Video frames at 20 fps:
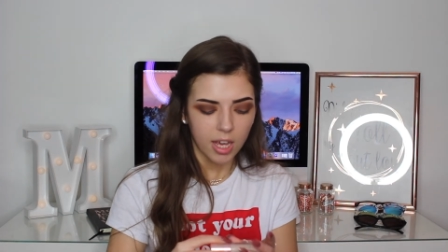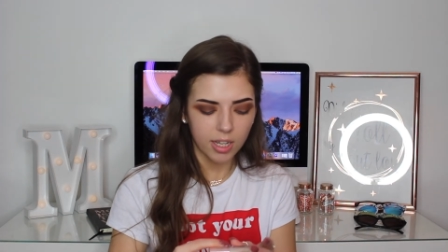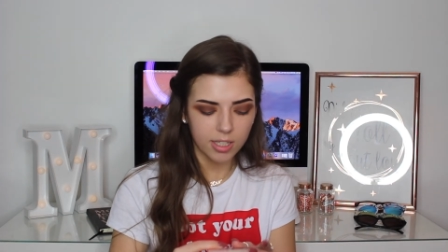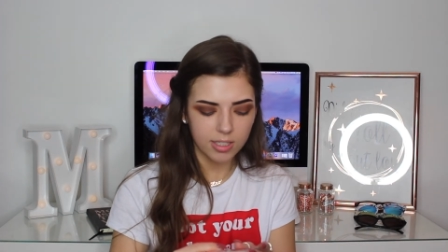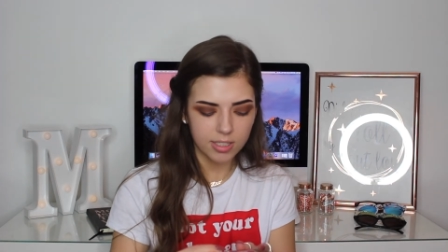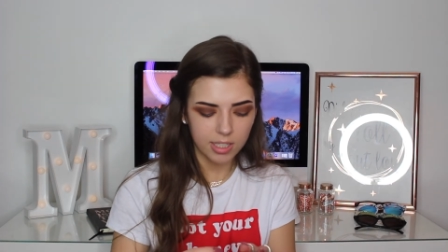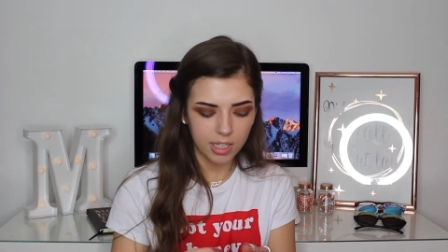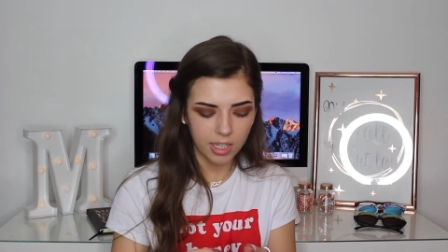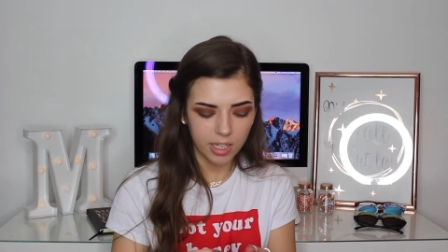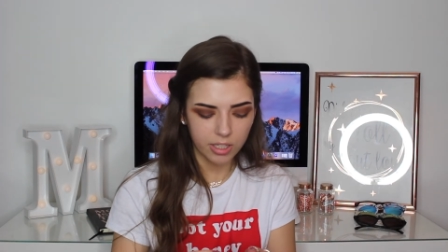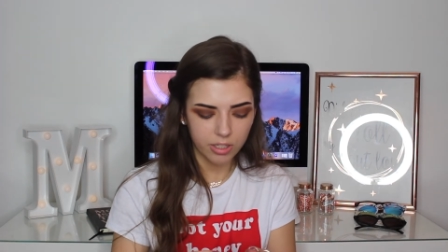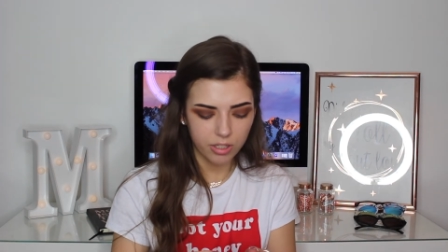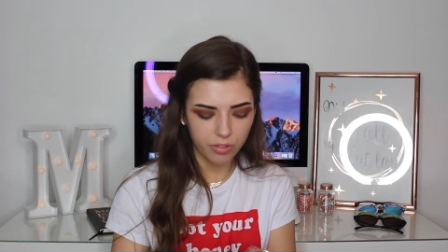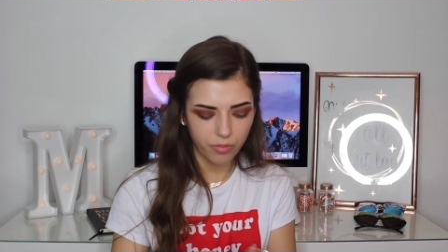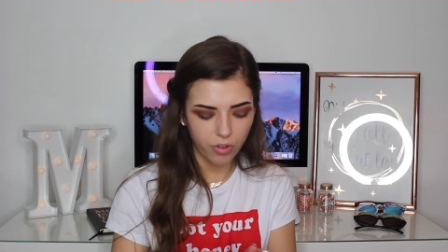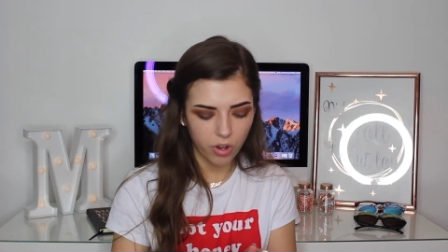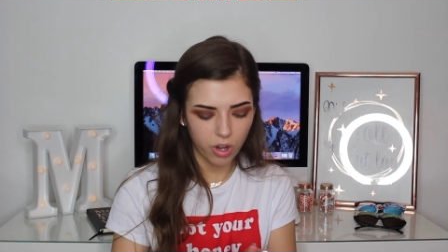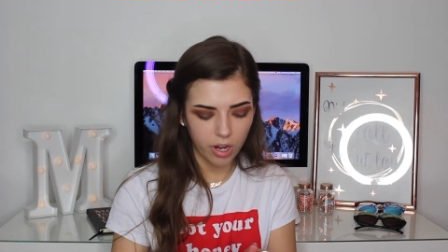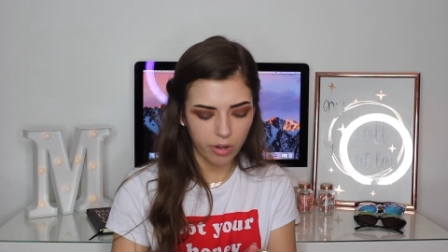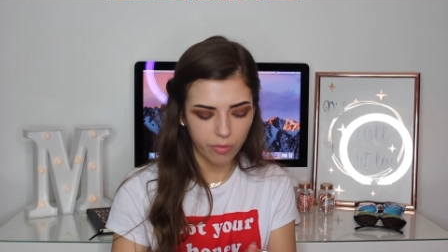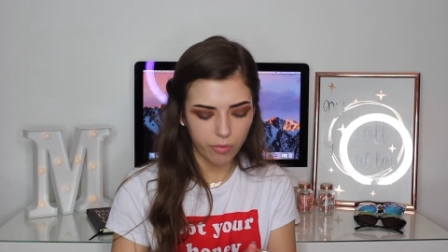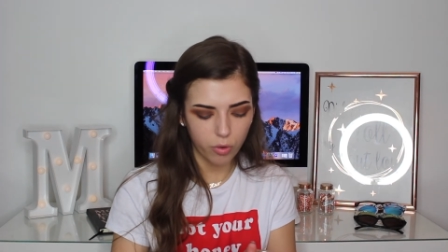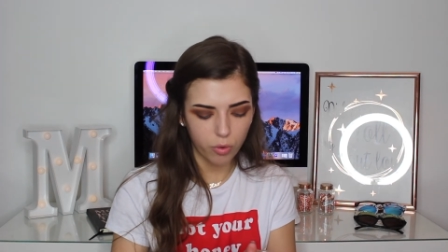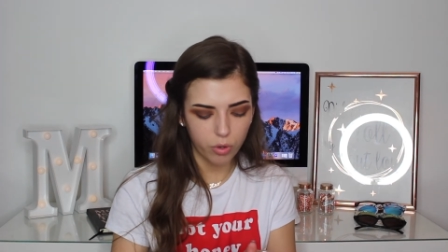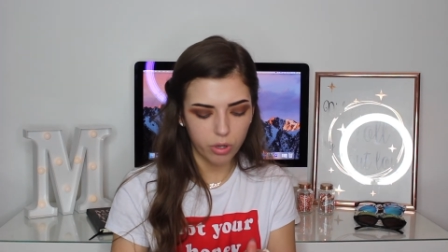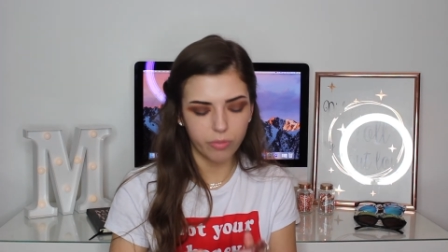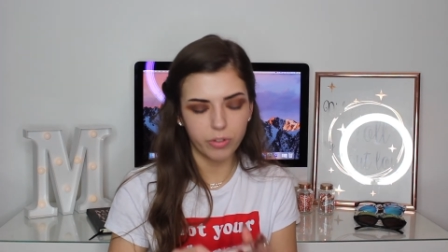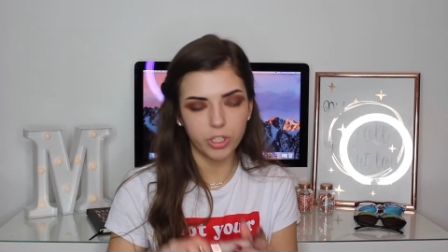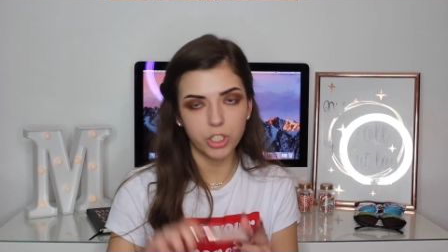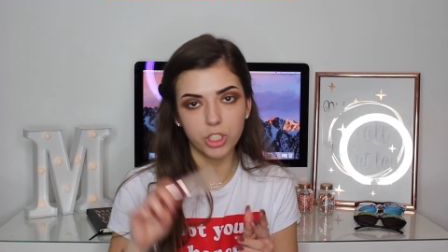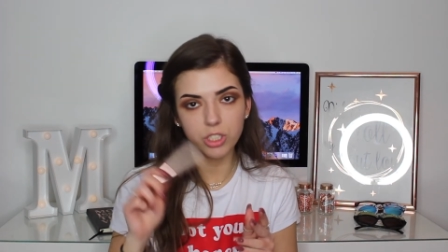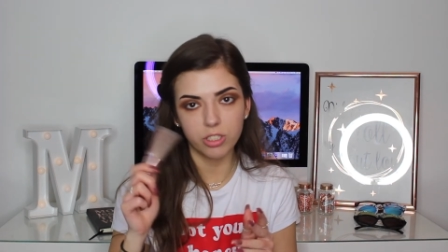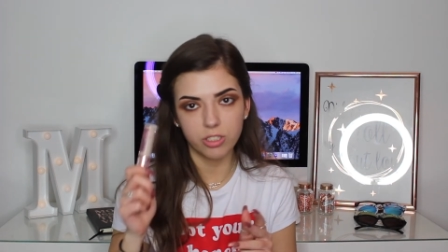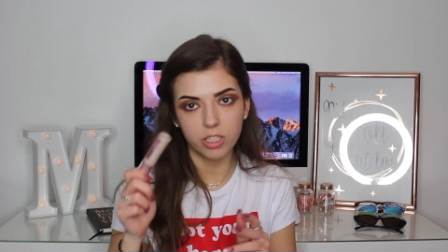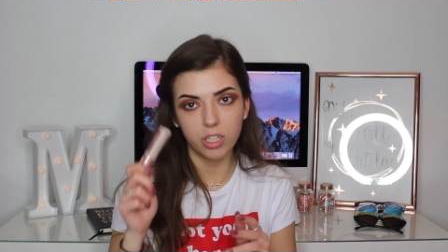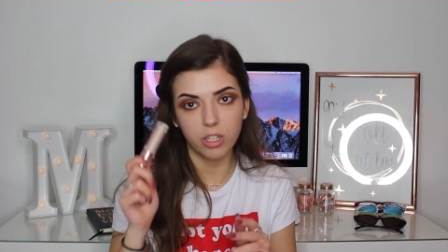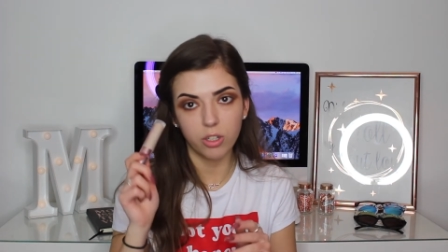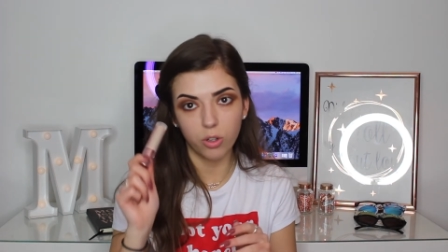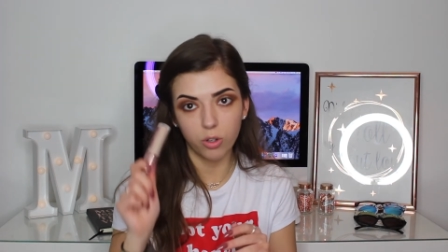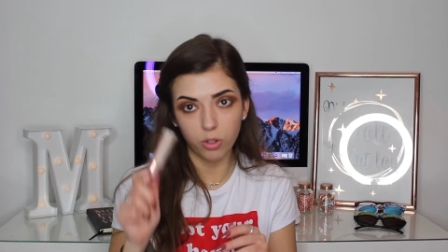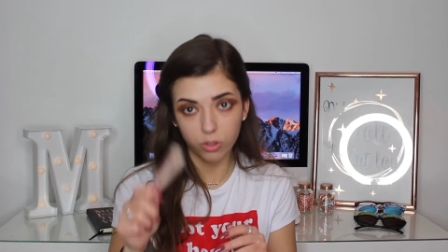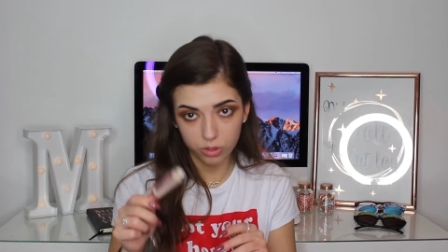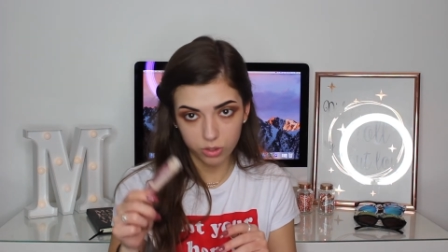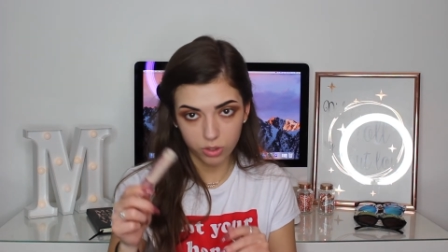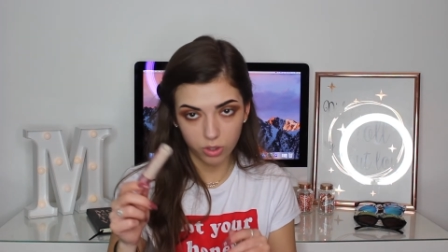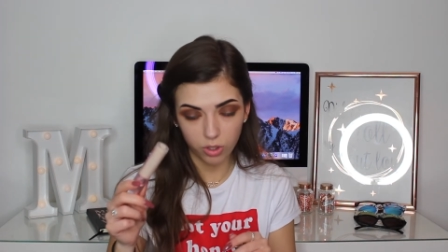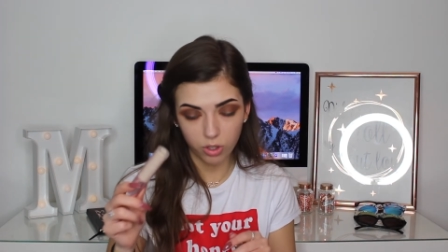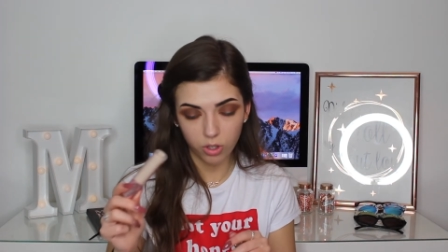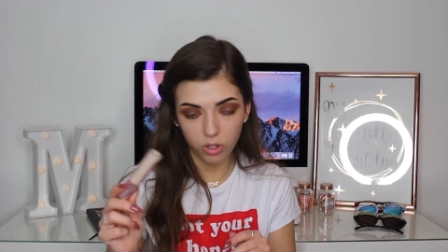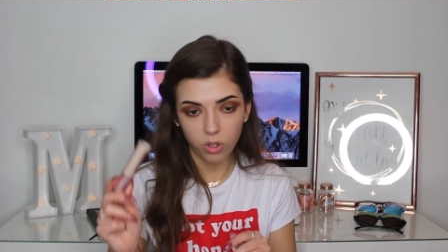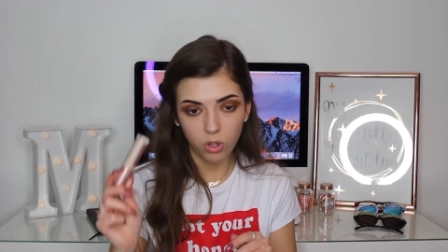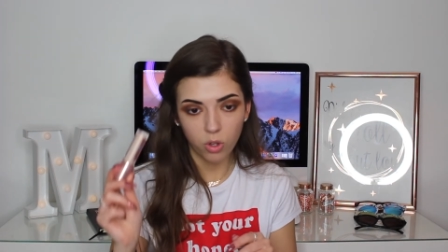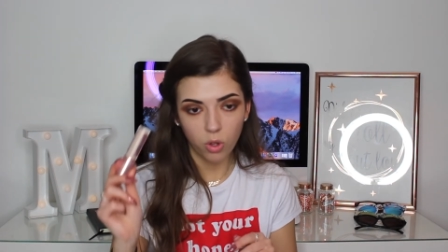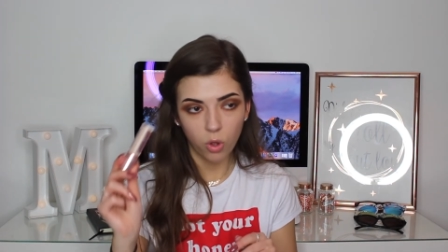Conceal and Define Full Coverage Conceal and Contour.